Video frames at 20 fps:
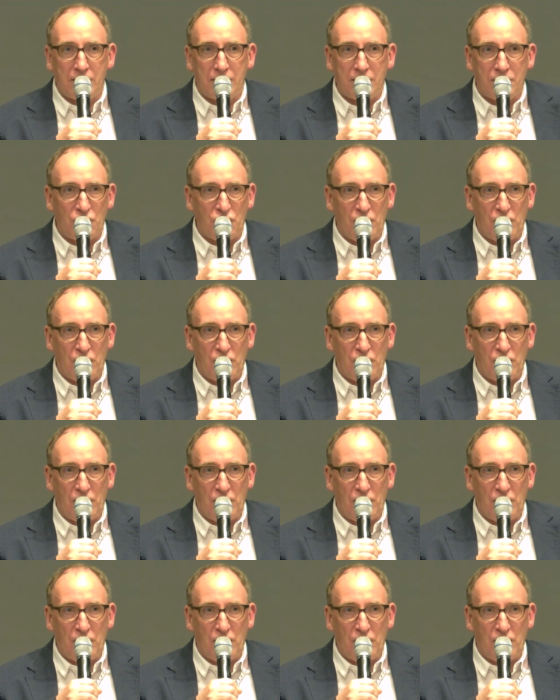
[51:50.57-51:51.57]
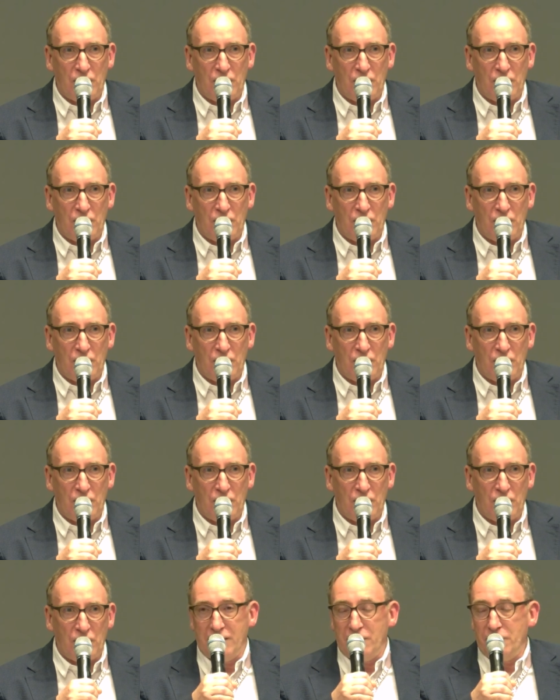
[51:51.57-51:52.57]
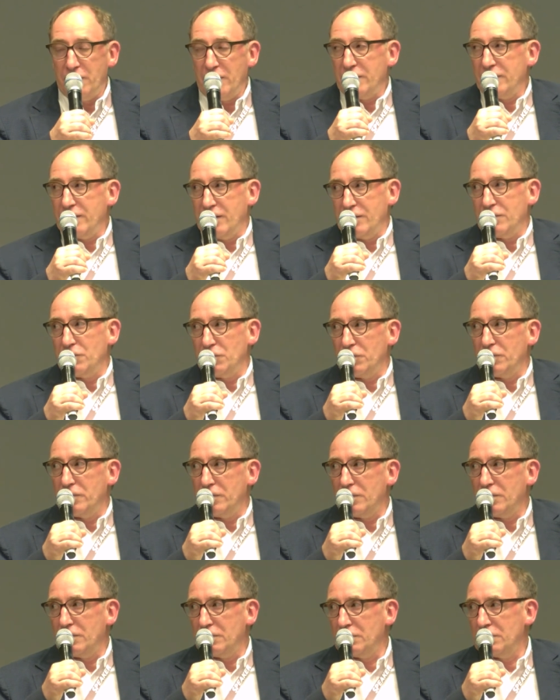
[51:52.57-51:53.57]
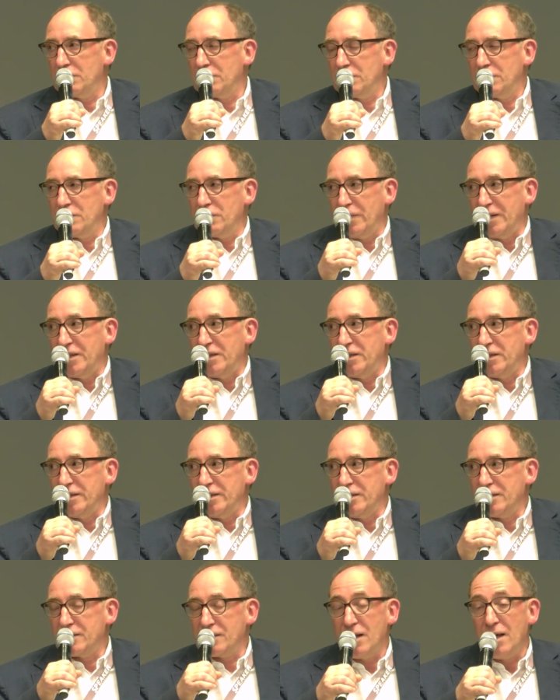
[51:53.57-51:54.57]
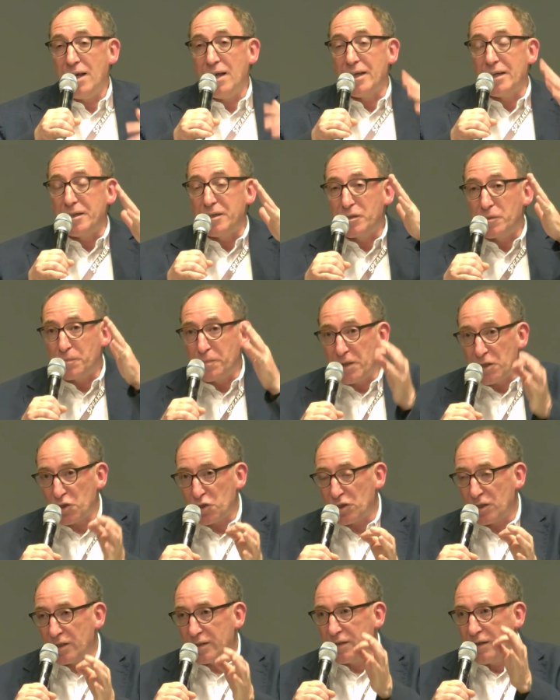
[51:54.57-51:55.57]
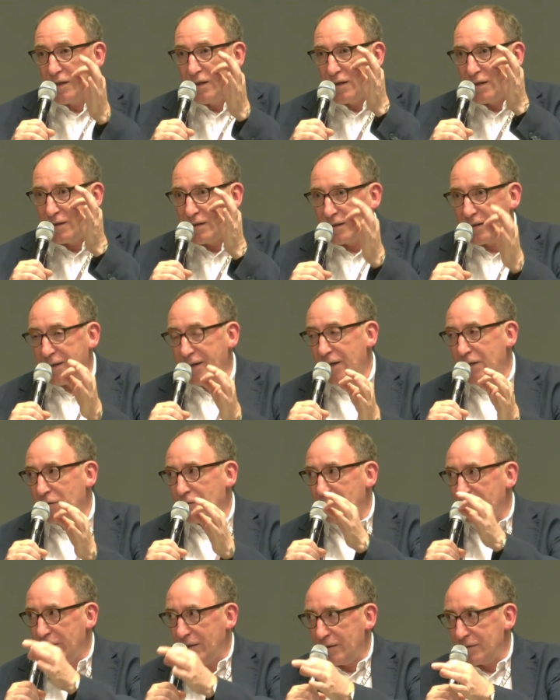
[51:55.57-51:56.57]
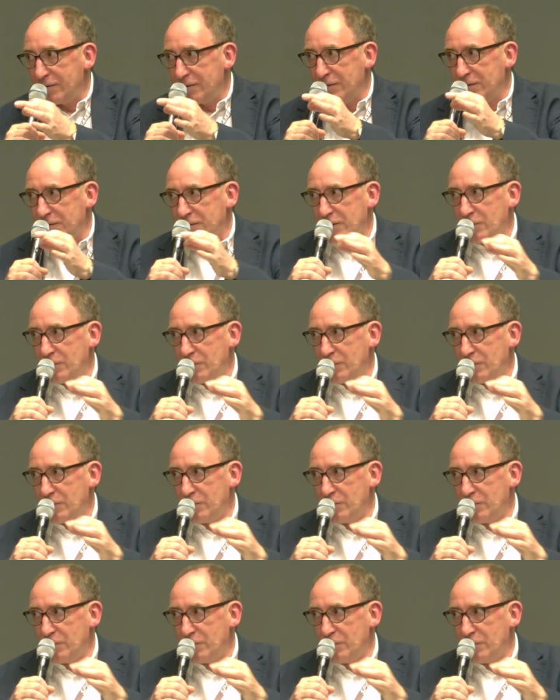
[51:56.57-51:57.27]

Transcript: challenges in the future, in the next 10 to 20 years, especially in the care and the health system.